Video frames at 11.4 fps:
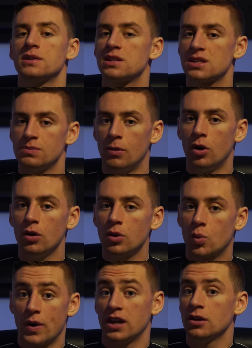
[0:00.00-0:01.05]
Small,
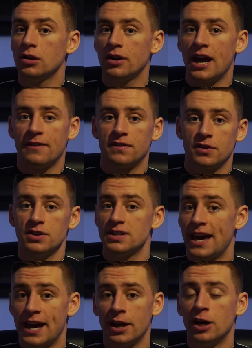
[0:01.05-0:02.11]
regular efforts
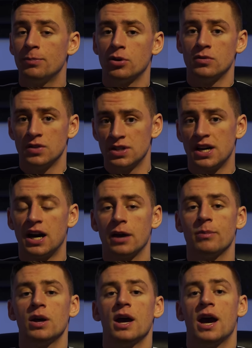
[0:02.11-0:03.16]
add up over
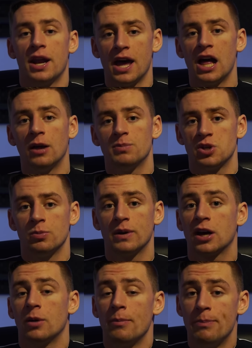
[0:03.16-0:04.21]
time and helps you
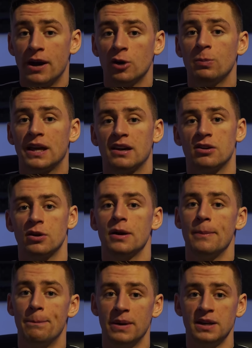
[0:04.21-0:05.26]
become a better player
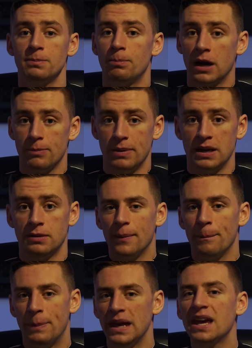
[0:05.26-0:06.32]
bit by bit.
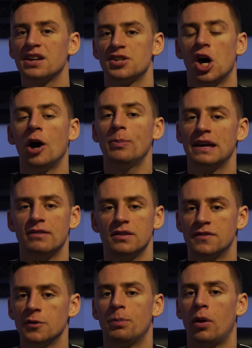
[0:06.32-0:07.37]
Being a top level
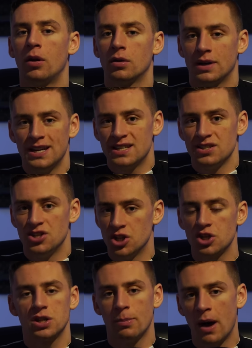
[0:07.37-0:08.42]
footballer isn't
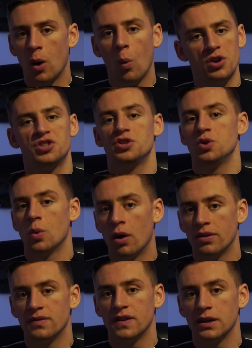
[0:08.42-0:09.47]
just about what you do on
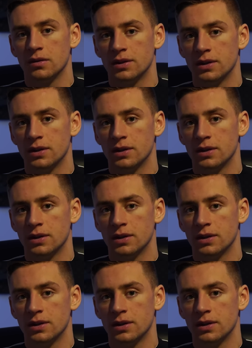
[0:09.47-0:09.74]
the field.